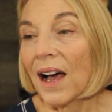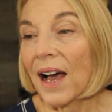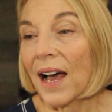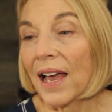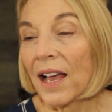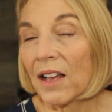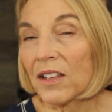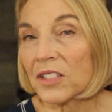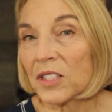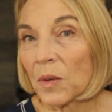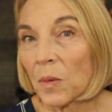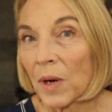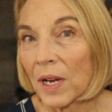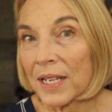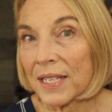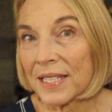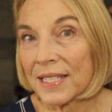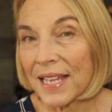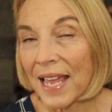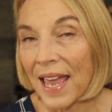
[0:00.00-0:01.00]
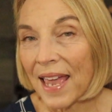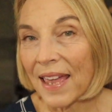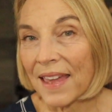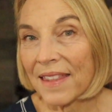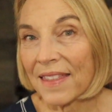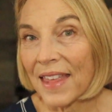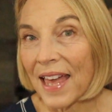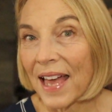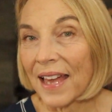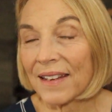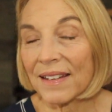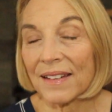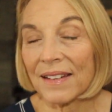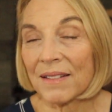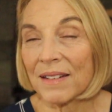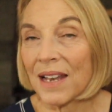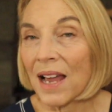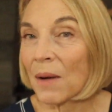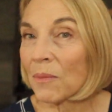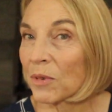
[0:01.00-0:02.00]
I also want to say that a
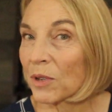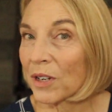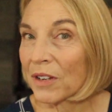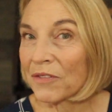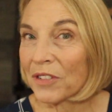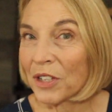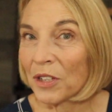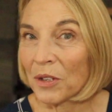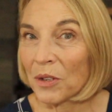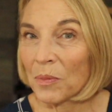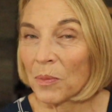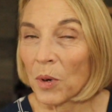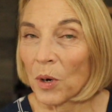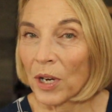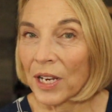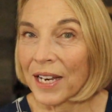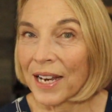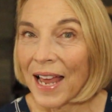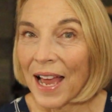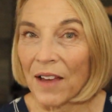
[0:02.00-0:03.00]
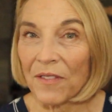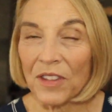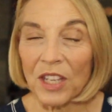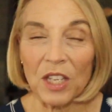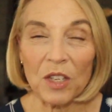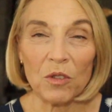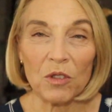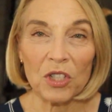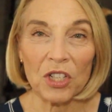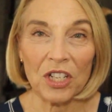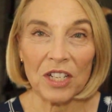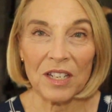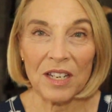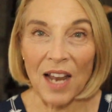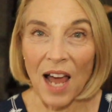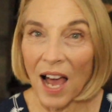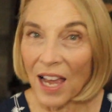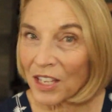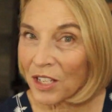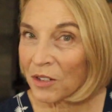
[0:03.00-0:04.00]
number of you pointed out that you should
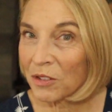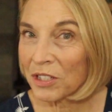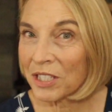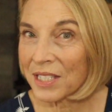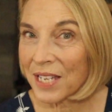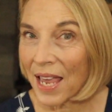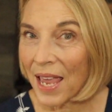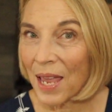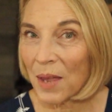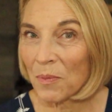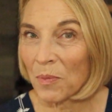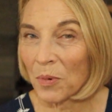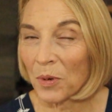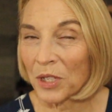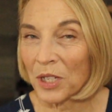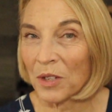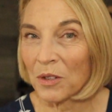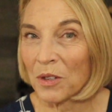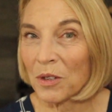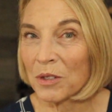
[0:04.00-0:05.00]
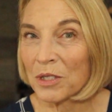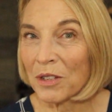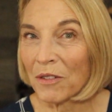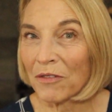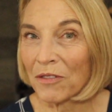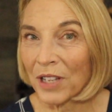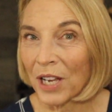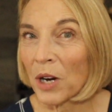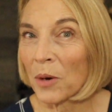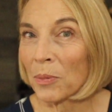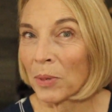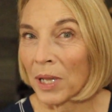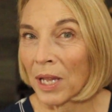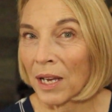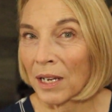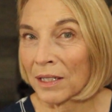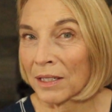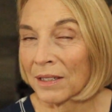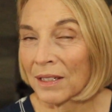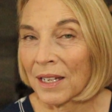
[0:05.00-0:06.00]
not use tape when you use a flare
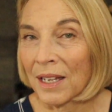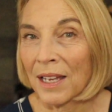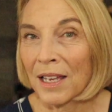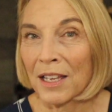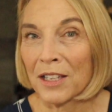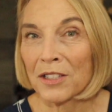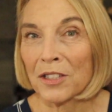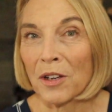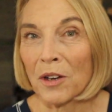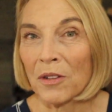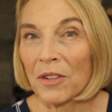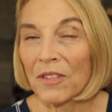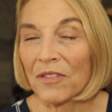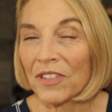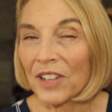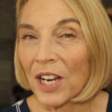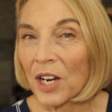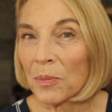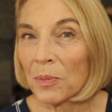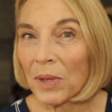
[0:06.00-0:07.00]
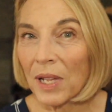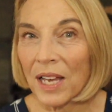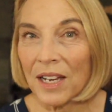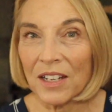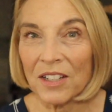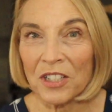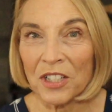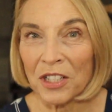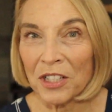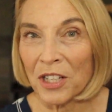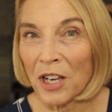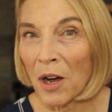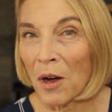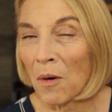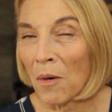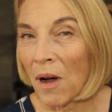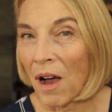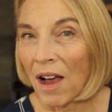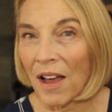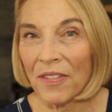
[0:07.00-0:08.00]
plug. So the flare plug should
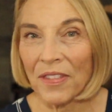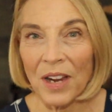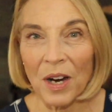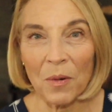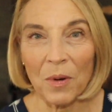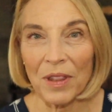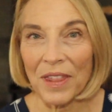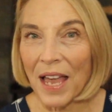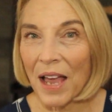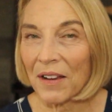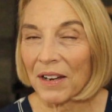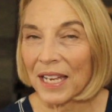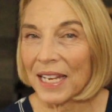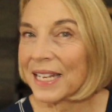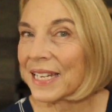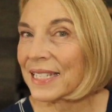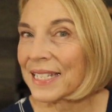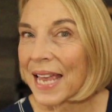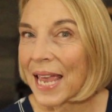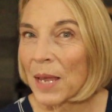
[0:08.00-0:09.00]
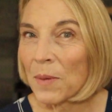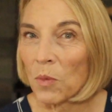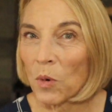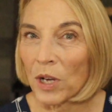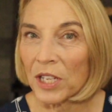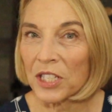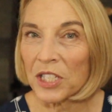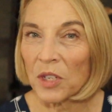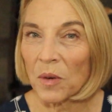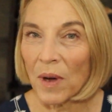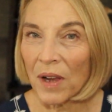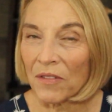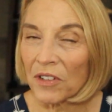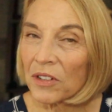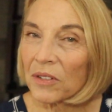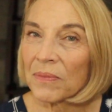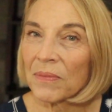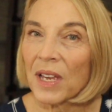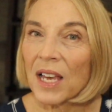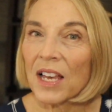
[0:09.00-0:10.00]
go on there without any tape
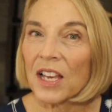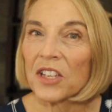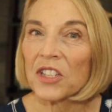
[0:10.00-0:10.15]
whatsoever.